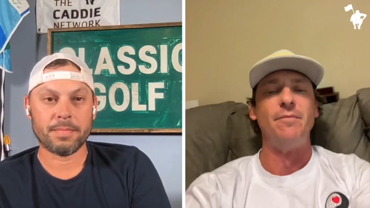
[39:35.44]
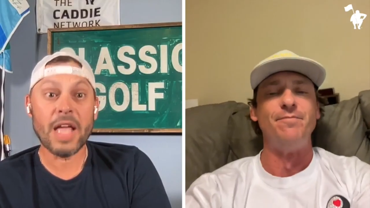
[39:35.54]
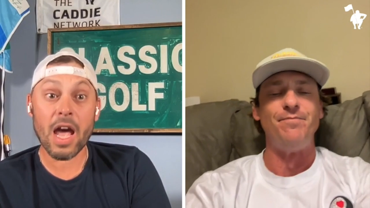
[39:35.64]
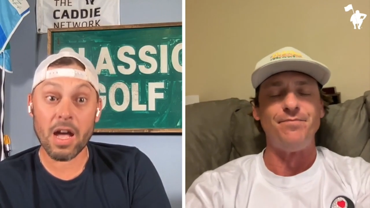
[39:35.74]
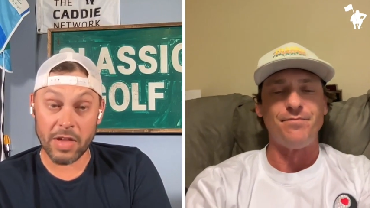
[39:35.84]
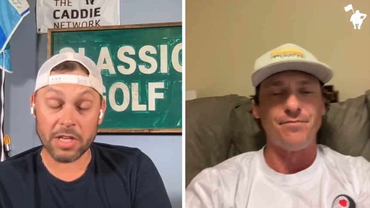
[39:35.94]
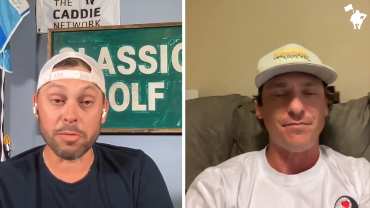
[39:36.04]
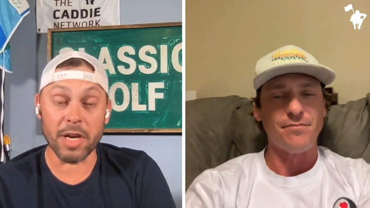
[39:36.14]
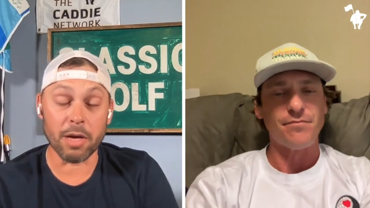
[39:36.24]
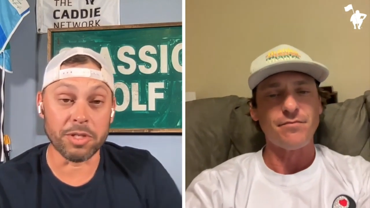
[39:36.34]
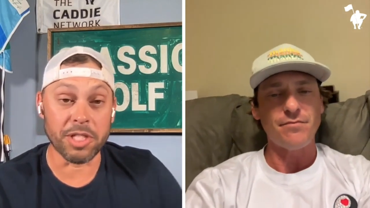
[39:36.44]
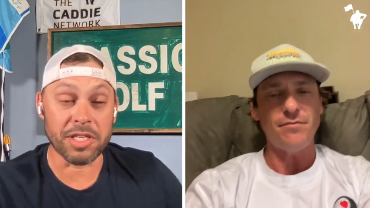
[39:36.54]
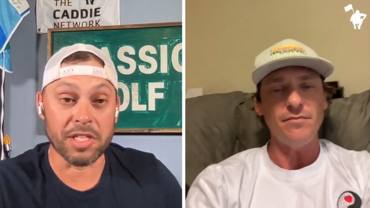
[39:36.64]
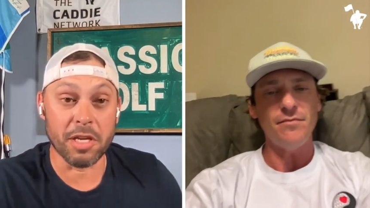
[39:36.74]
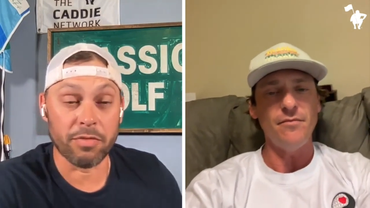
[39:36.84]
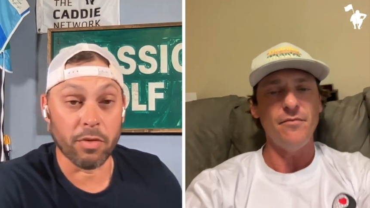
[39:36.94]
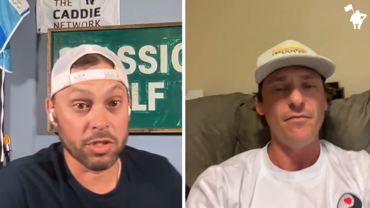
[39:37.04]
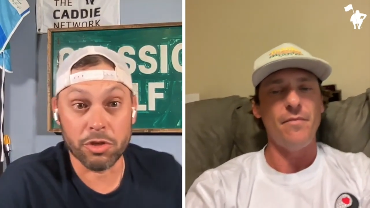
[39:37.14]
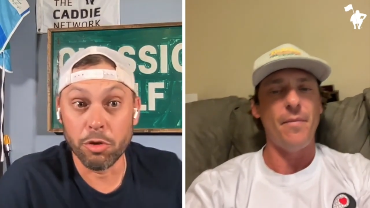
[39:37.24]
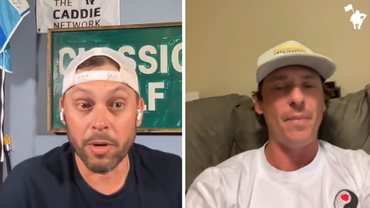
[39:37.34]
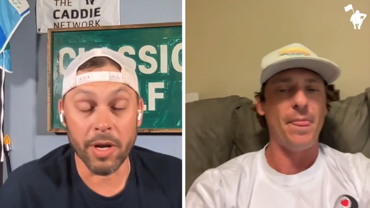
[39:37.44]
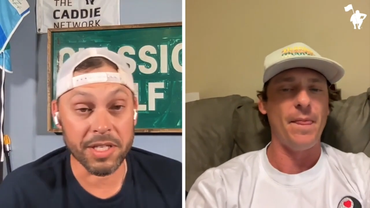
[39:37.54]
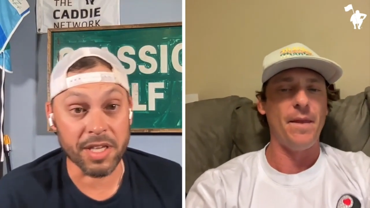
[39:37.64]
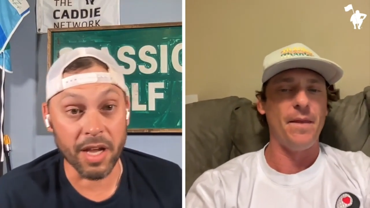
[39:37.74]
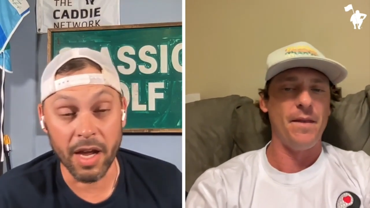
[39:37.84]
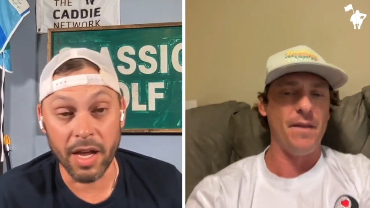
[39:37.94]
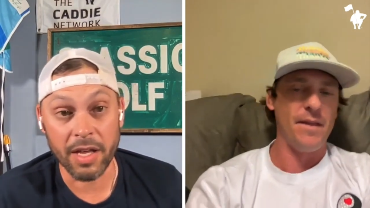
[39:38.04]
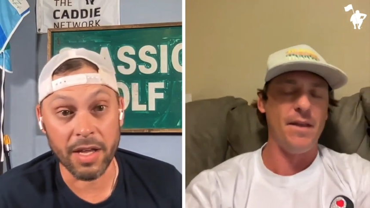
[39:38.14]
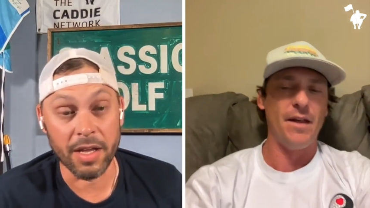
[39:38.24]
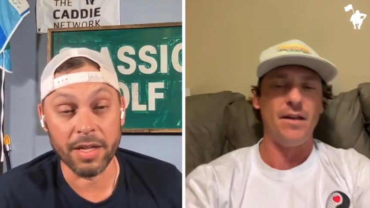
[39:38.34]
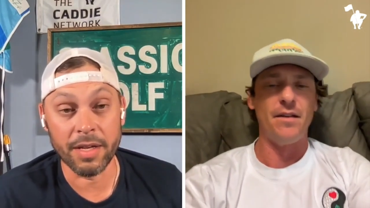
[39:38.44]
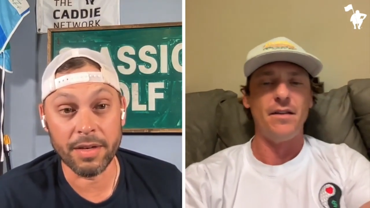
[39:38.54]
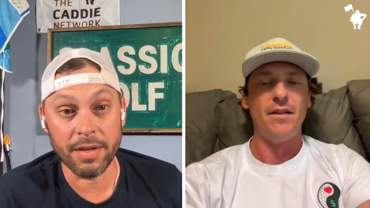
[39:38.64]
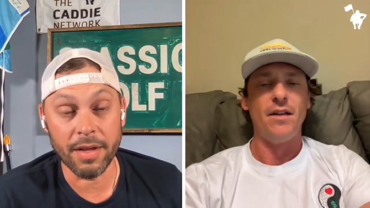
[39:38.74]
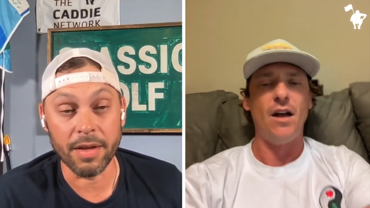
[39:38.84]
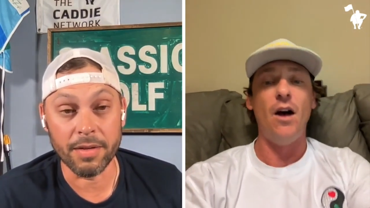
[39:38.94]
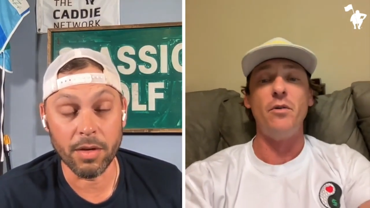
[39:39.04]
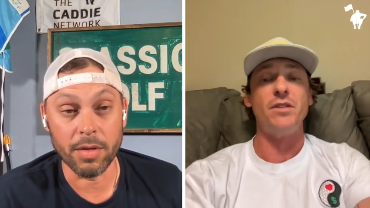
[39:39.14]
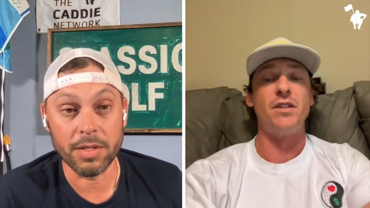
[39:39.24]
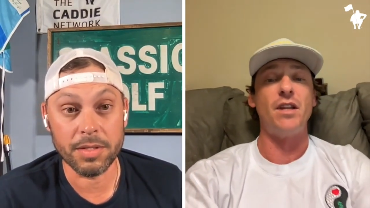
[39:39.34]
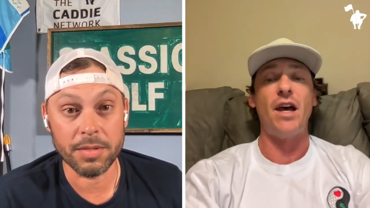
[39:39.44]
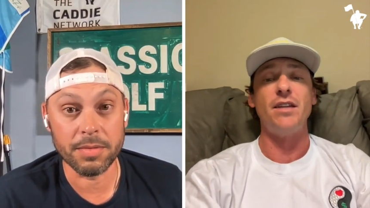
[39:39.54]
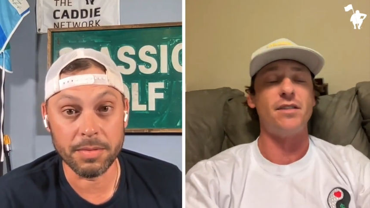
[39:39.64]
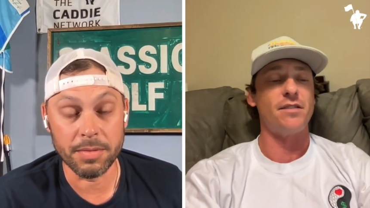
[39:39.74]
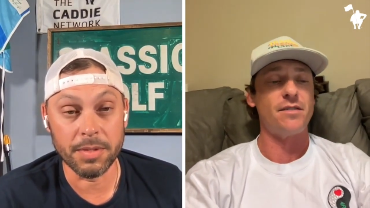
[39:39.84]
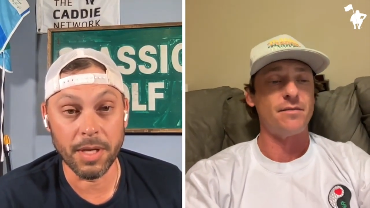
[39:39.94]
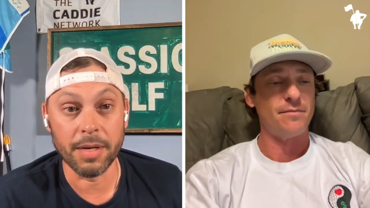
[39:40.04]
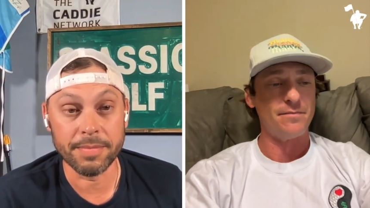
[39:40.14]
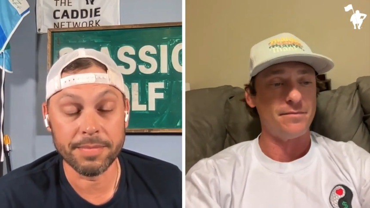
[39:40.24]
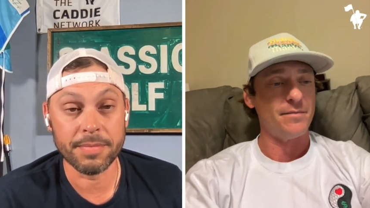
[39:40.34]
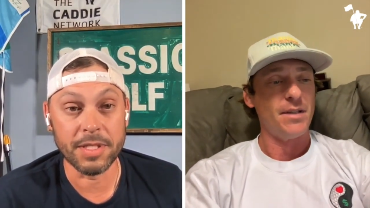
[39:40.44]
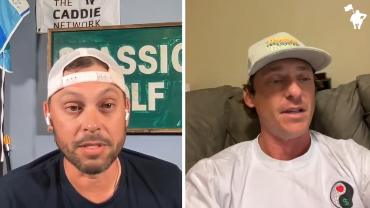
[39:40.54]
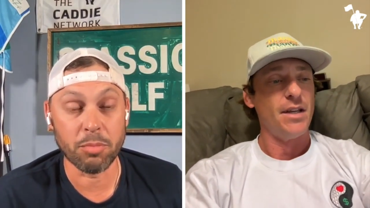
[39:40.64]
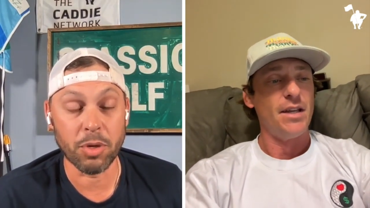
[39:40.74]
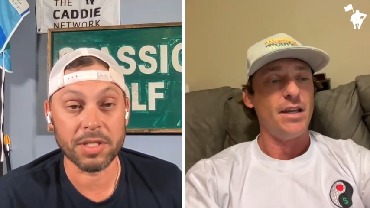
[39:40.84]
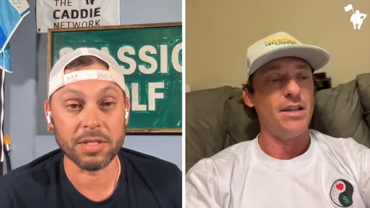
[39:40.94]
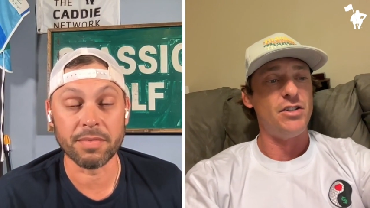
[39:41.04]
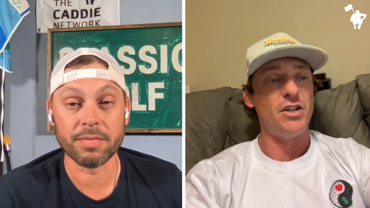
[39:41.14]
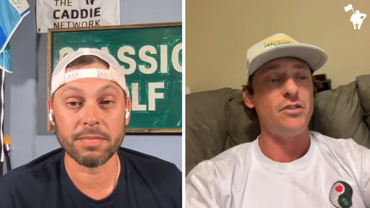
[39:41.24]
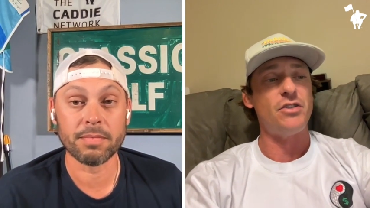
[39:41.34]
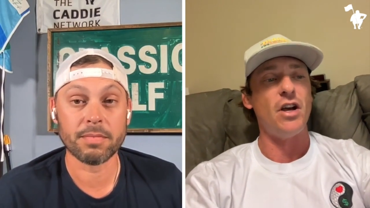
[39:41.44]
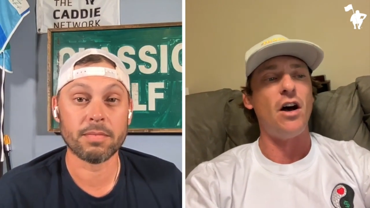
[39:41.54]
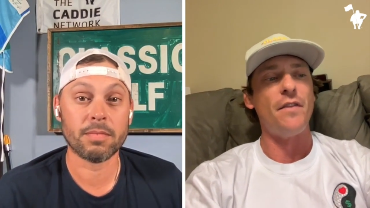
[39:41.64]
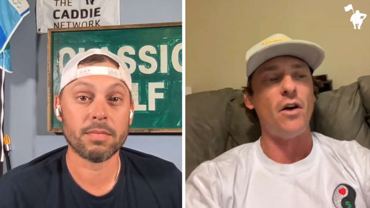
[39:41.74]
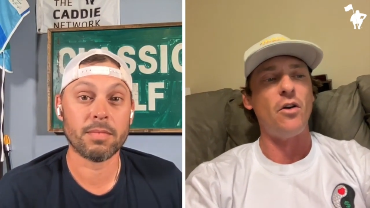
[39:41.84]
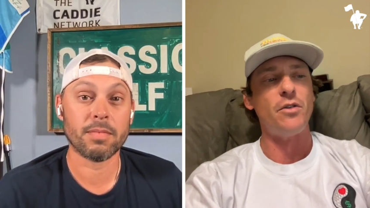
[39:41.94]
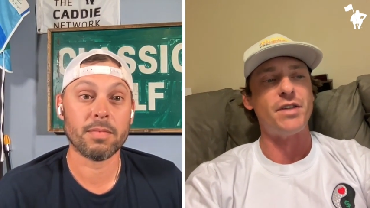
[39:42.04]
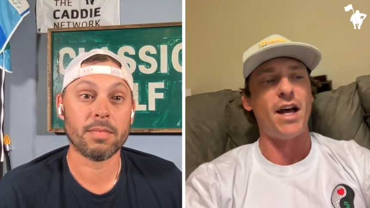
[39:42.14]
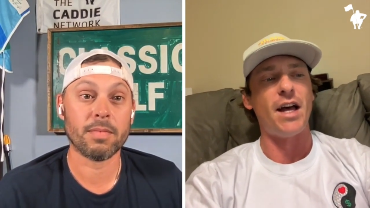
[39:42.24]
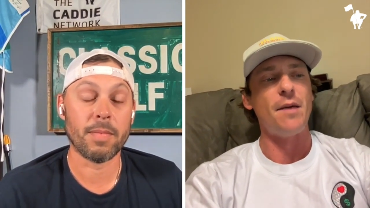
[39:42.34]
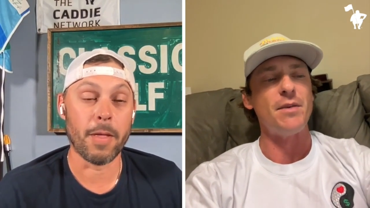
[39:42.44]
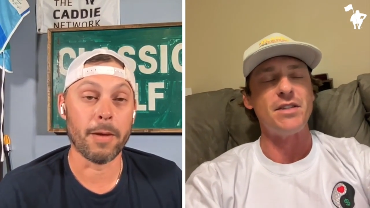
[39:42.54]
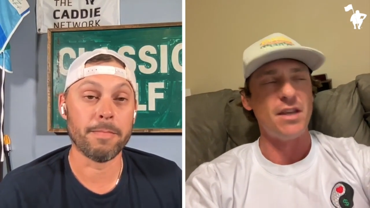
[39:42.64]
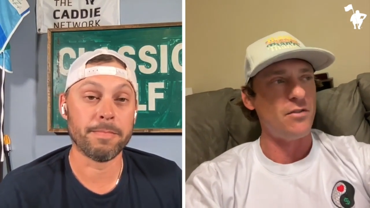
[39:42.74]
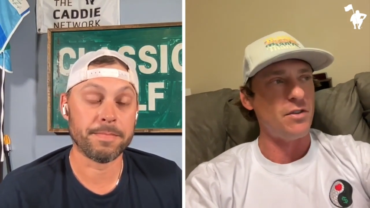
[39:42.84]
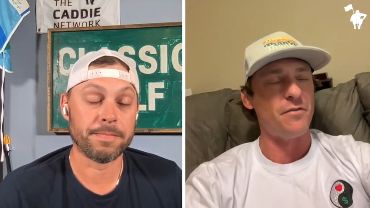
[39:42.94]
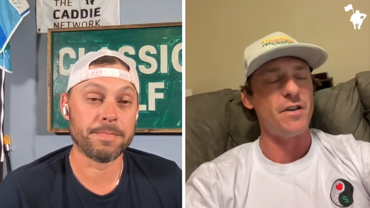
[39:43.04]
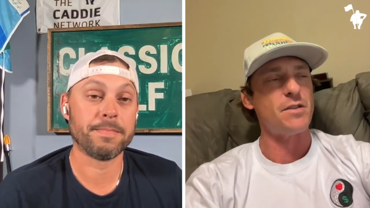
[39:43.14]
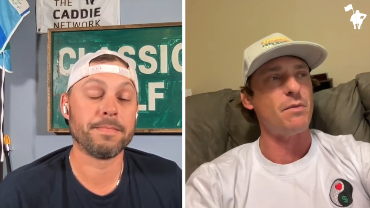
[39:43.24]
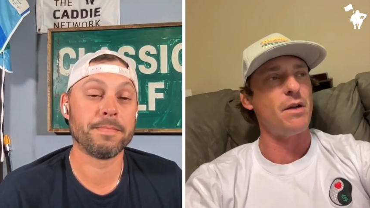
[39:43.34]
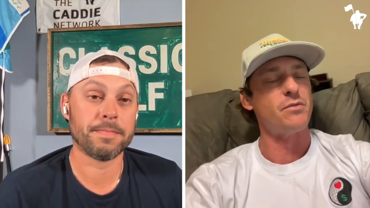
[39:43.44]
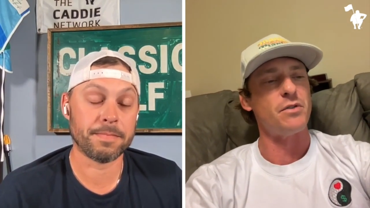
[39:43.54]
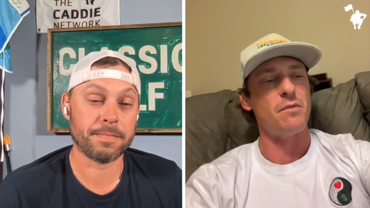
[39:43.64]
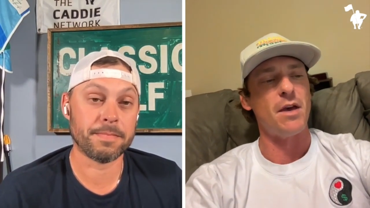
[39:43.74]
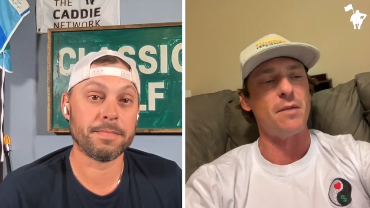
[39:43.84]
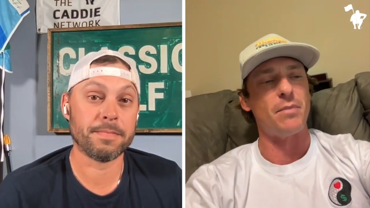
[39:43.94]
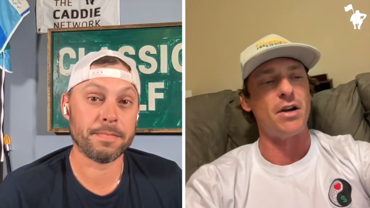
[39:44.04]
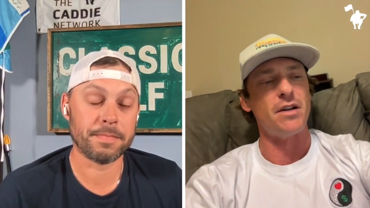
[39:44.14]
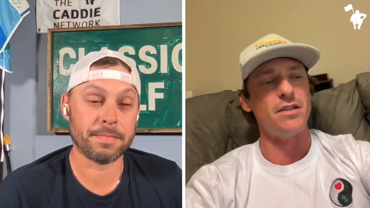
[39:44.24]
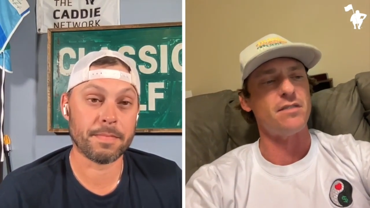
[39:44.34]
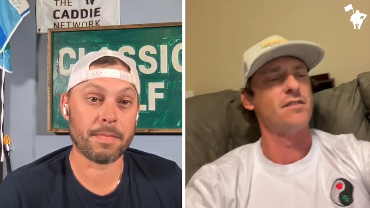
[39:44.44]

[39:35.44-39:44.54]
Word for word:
Speaker 1: Yeah, I've actually been out with Jason today for a super nice guy, and yeah. No, oh, he's, he's nice. Yeah, he's impressive.
Speaker 2: He cheers you on the whole time. Yeah. He's giving you fist bumps and you make birdies.